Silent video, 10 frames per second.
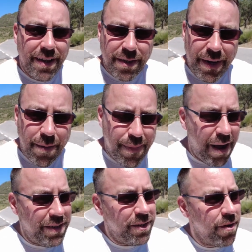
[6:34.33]
There's something
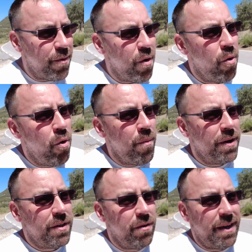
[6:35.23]
about it, it's like
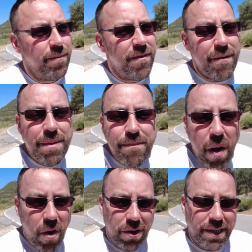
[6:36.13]
almost like very
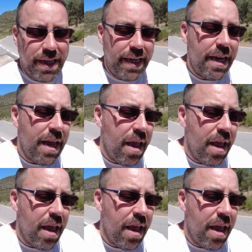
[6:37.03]
Marsy,